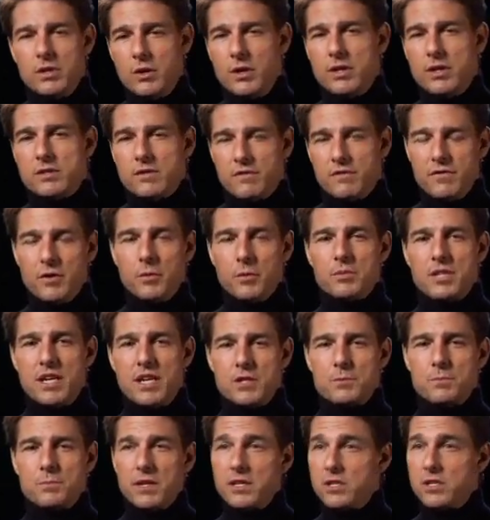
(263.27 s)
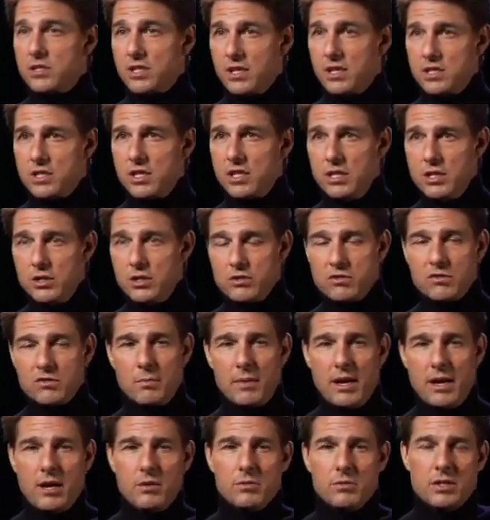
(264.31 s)
you know, as the film takes place 60 years
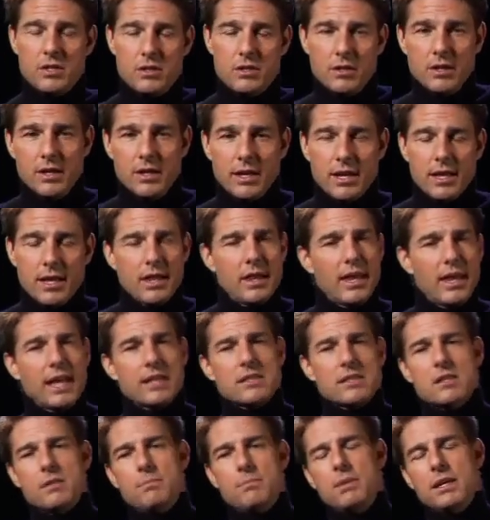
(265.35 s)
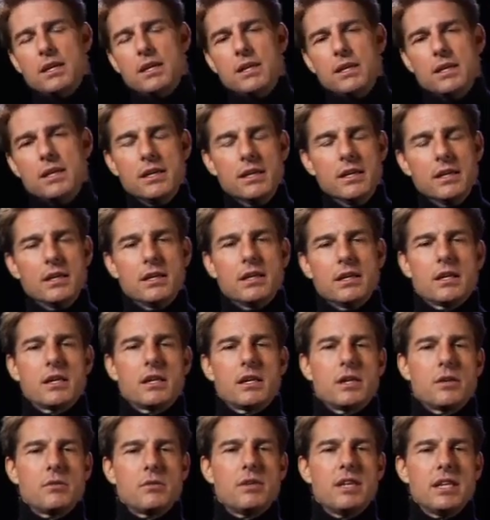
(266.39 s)
from now, to, that to be,
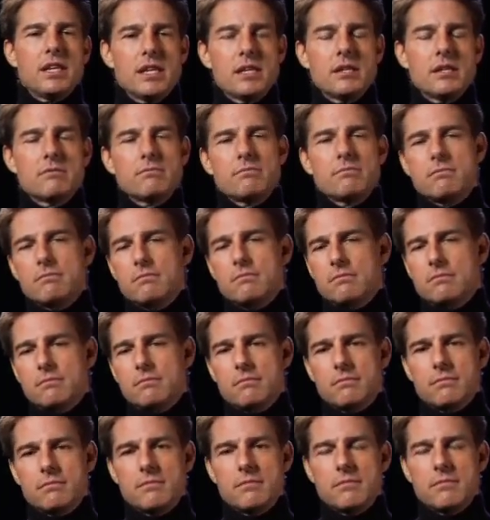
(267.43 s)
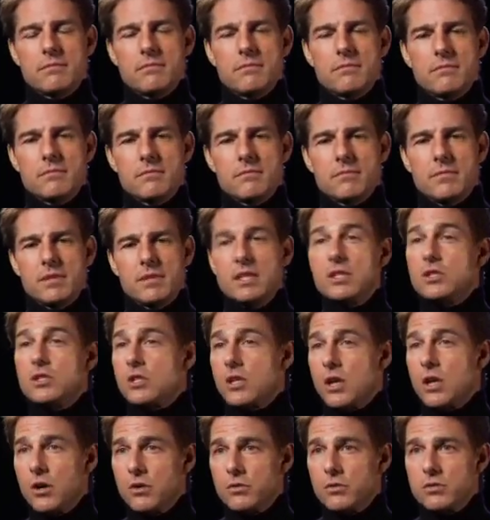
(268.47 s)
you know, the
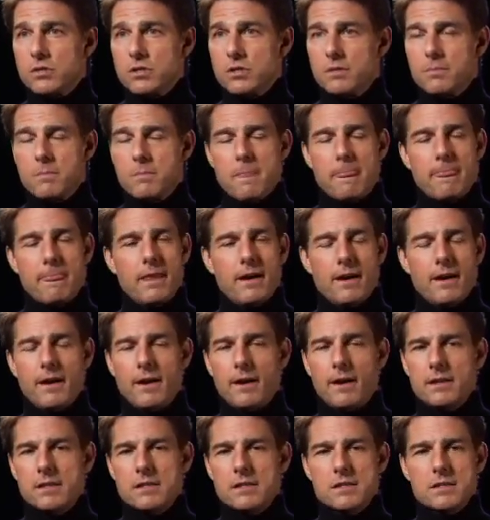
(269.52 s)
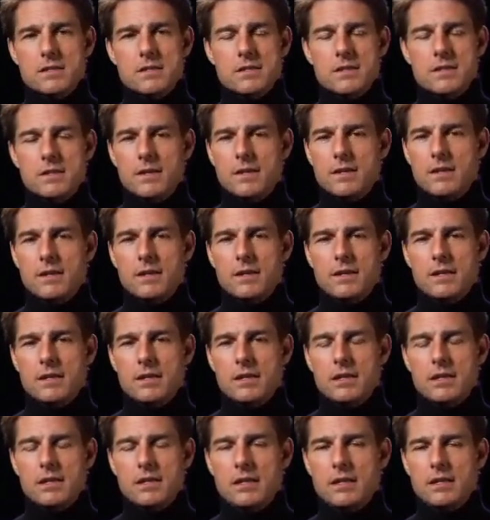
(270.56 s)
East Coast uh, is,
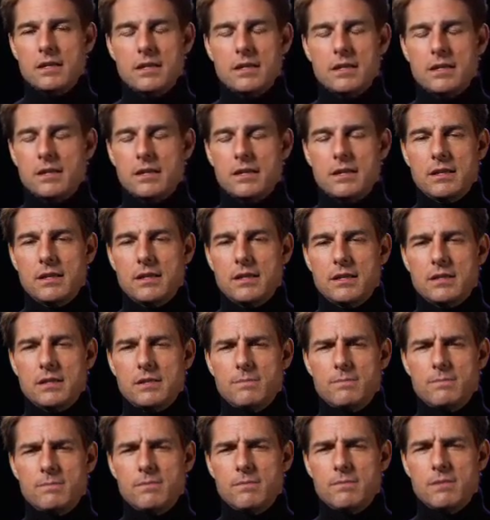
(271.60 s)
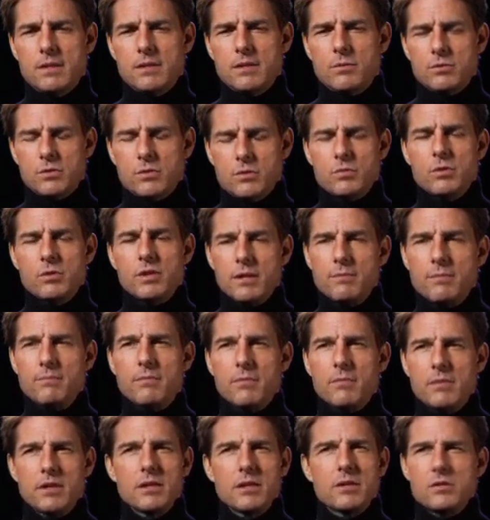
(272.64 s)
it was really,
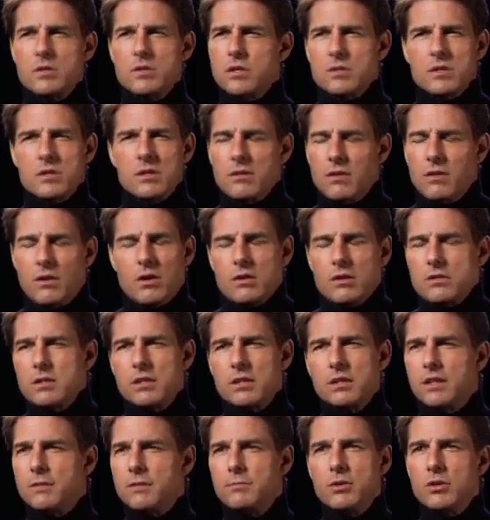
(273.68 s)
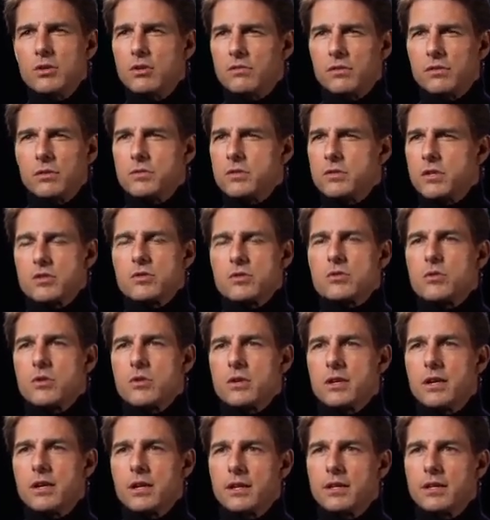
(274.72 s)
it's just hauntingly beautiful. It's
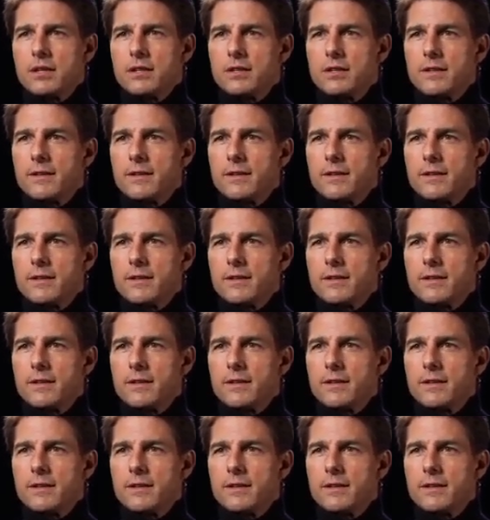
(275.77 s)
extraordinary.